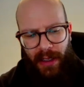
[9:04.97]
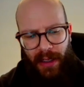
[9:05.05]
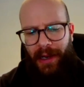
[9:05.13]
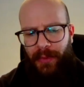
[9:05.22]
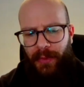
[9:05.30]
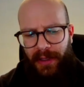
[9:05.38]

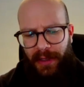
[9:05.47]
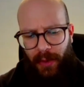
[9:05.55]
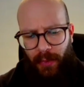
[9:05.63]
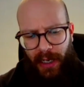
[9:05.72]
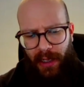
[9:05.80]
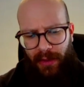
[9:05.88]
And then
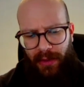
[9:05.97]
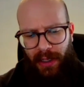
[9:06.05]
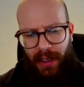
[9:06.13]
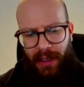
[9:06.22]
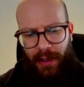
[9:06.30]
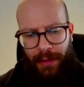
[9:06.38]
we get to
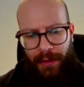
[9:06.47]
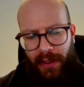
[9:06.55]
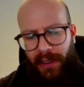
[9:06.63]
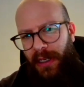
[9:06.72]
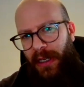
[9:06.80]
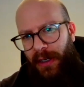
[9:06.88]
the third
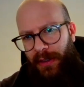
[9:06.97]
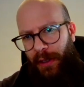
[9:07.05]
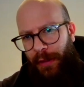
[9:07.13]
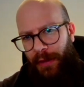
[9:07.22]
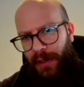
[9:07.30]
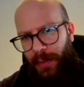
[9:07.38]
layer, the
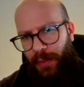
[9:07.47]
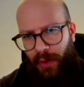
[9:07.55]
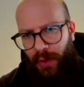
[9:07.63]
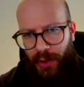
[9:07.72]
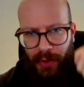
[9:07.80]
third approach,